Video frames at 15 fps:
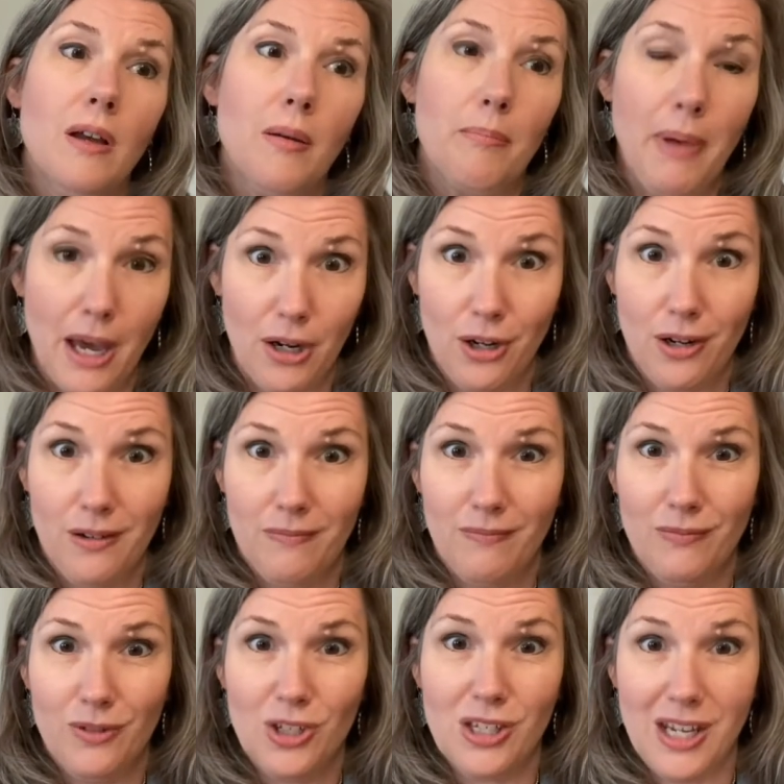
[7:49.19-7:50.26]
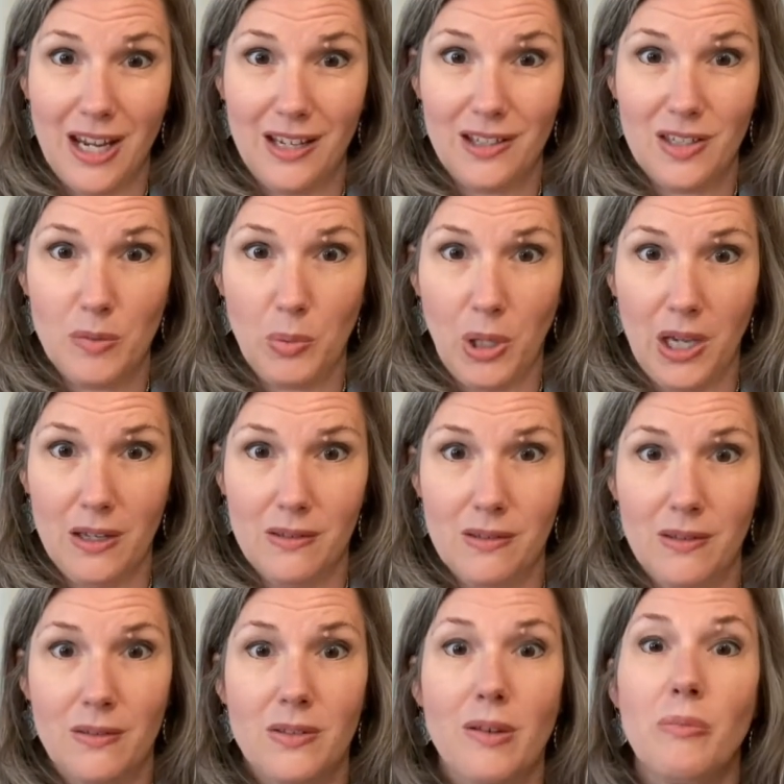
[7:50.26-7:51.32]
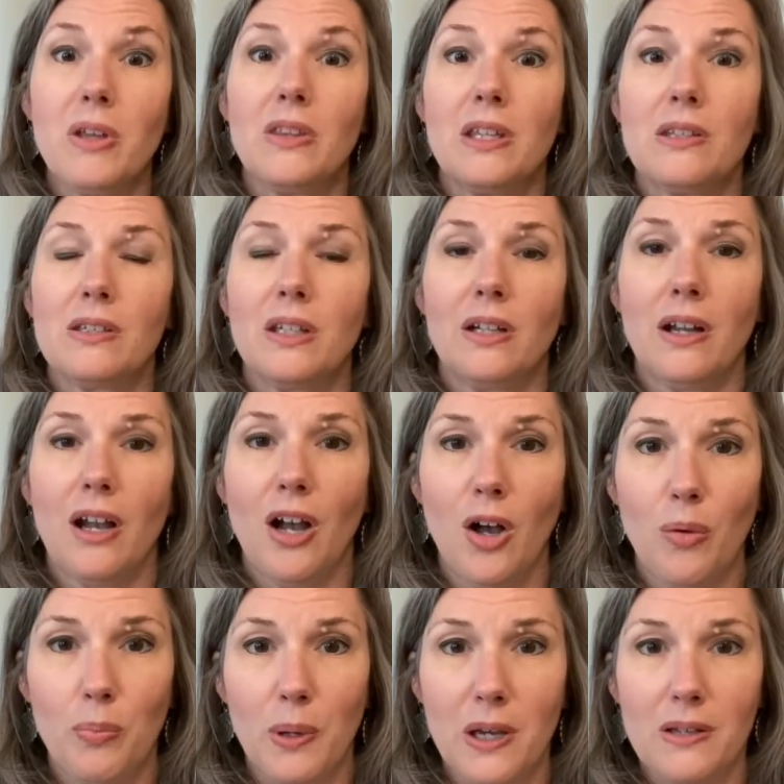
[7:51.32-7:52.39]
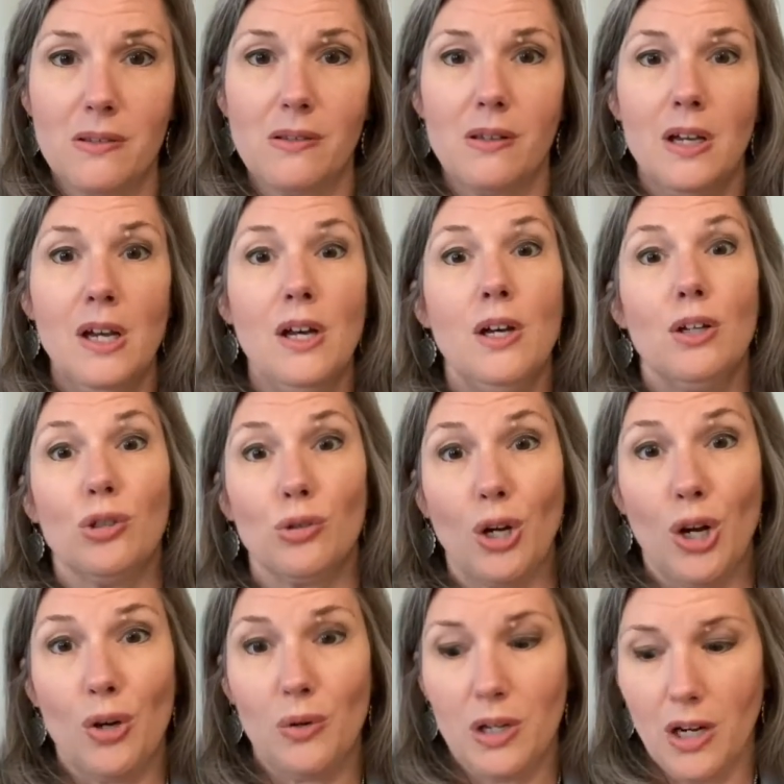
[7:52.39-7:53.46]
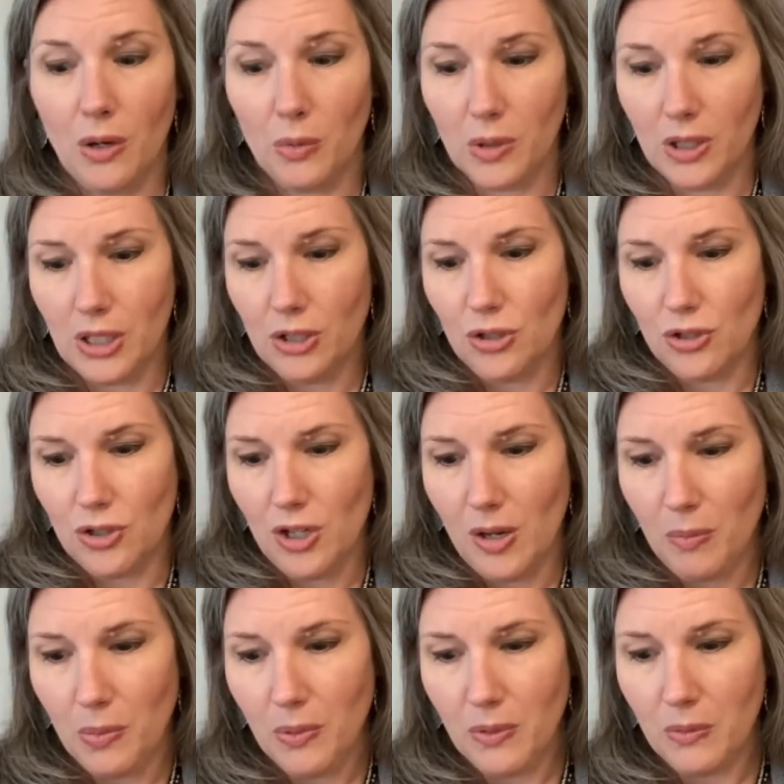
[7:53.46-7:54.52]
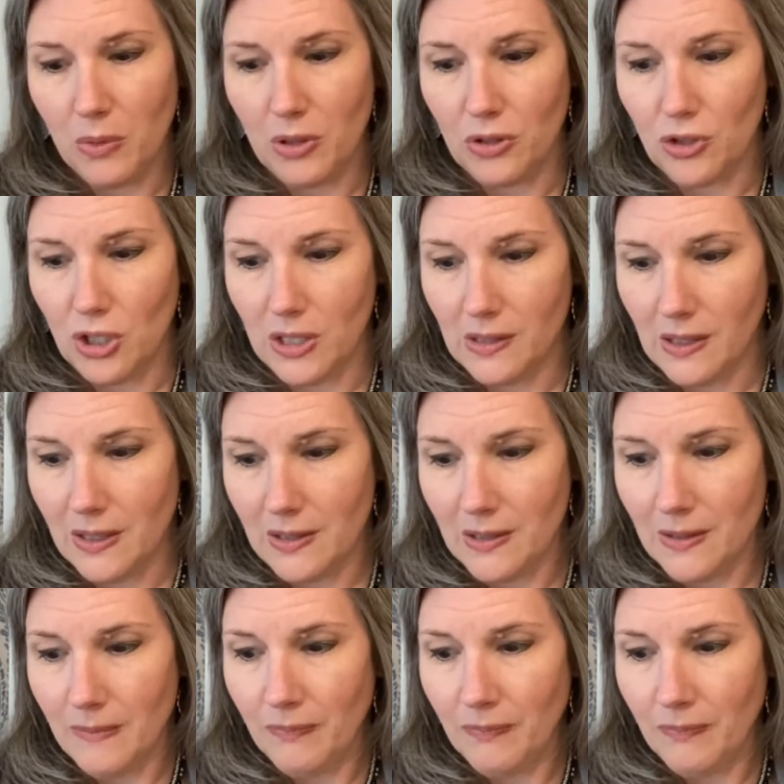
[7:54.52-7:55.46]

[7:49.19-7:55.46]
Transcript: better to take its place, something that's going to help us grow in our relationship with Jesus.